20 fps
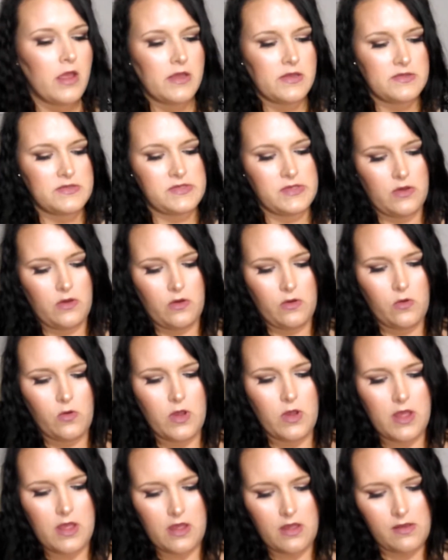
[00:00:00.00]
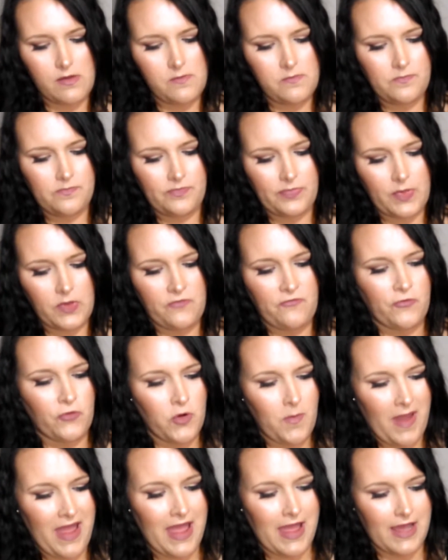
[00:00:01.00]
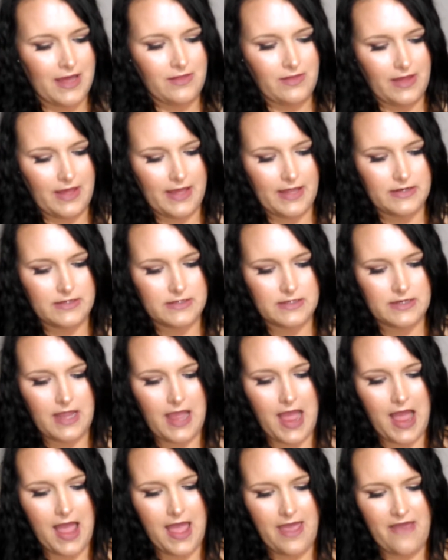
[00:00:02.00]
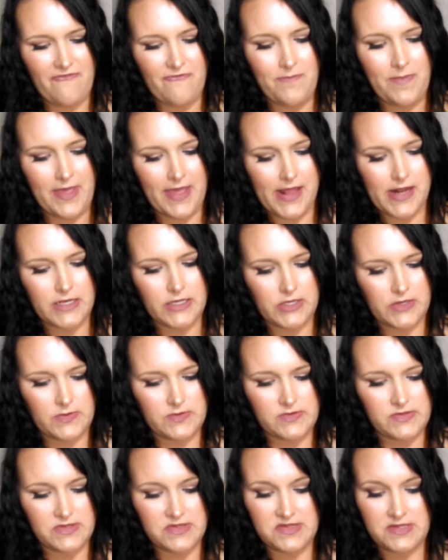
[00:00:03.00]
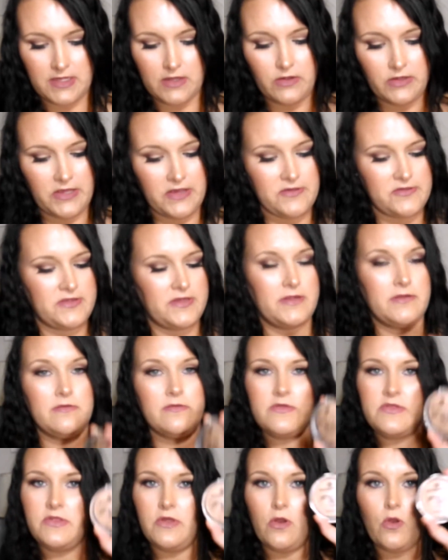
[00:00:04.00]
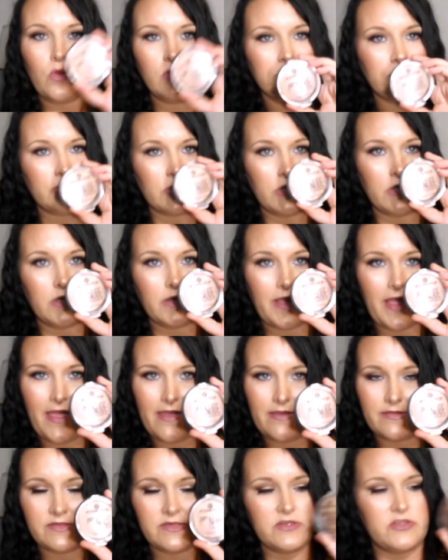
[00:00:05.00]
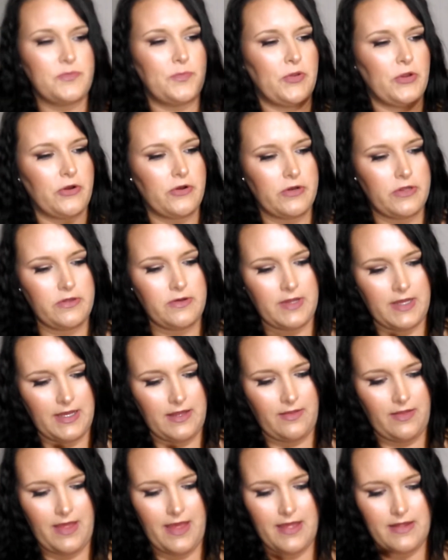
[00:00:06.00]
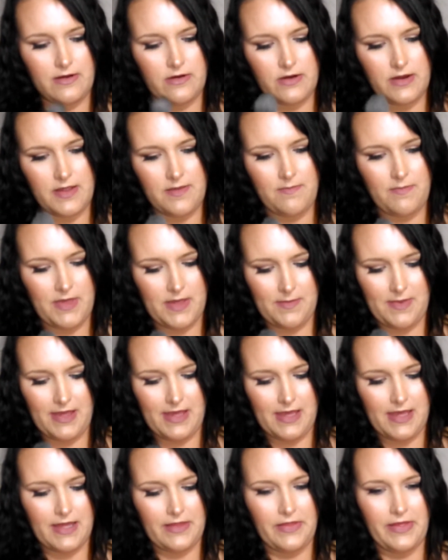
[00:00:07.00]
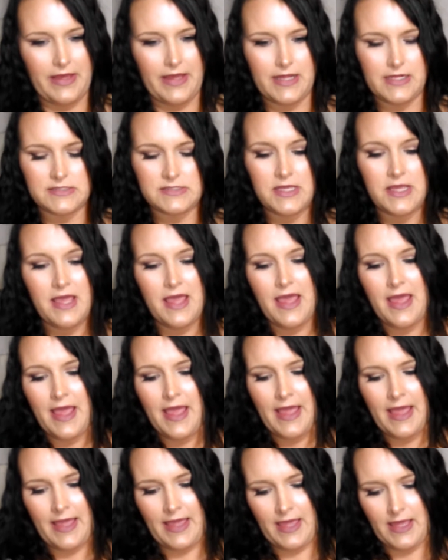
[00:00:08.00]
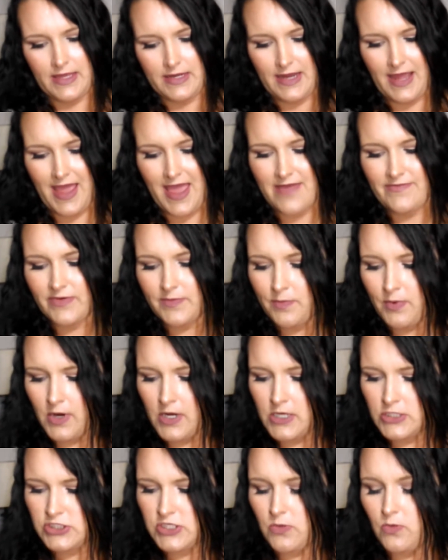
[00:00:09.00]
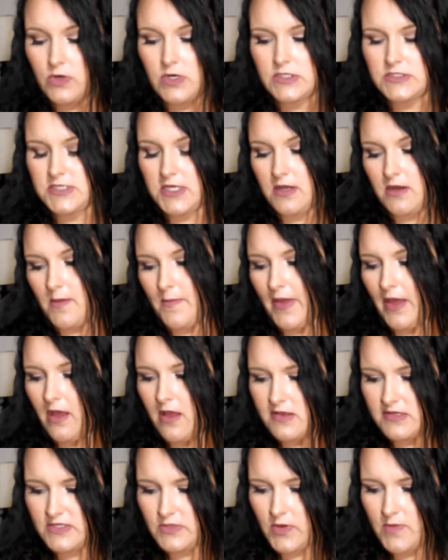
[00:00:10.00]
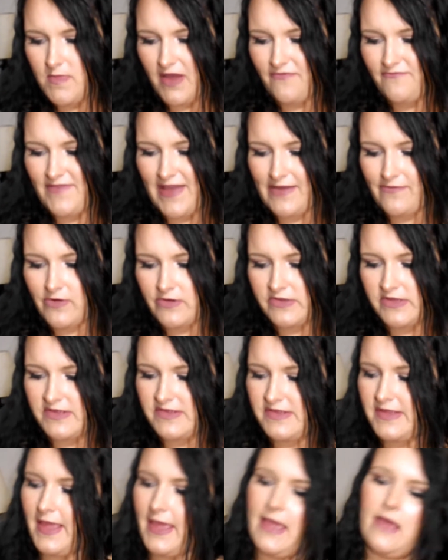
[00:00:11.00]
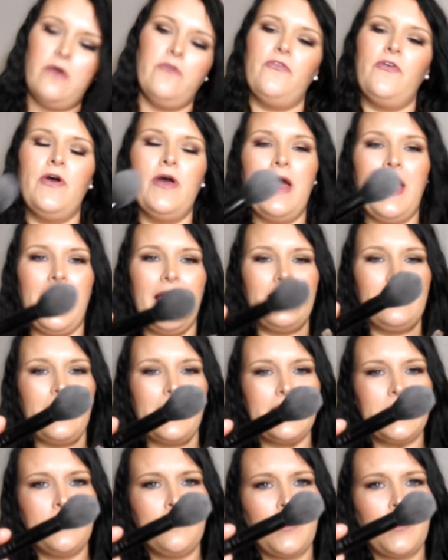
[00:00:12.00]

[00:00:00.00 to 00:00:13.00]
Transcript: So, for my highlight, I have been still going strong, Essence Pure Nude Highlighter in ByeBye Highlight. And I have a brush I want to talk about also in my favorites. It's the E.L.F highlighting